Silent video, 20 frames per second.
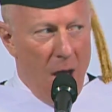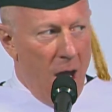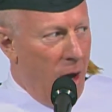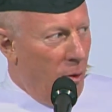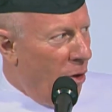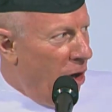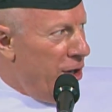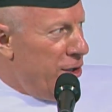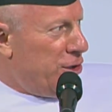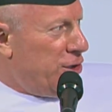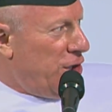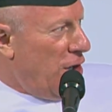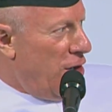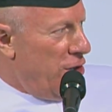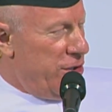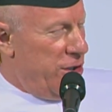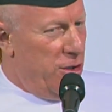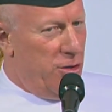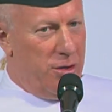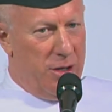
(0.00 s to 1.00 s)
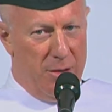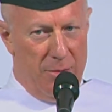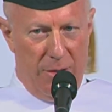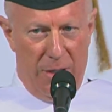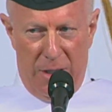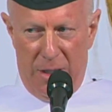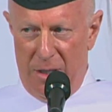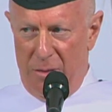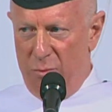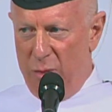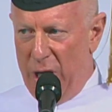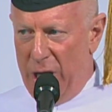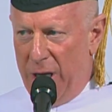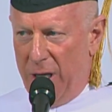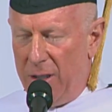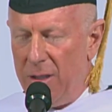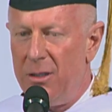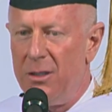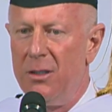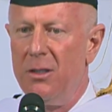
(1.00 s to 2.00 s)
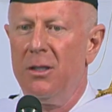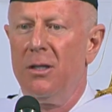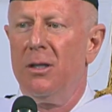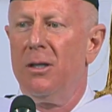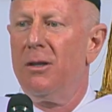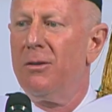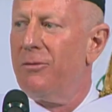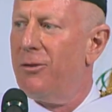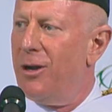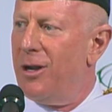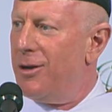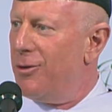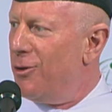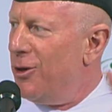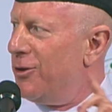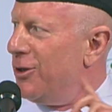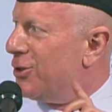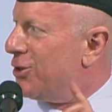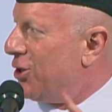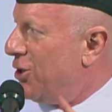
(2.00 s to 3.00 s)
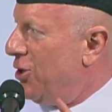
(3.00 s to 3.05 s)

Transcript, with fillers: I want to show you in a, in a minute for anyone that's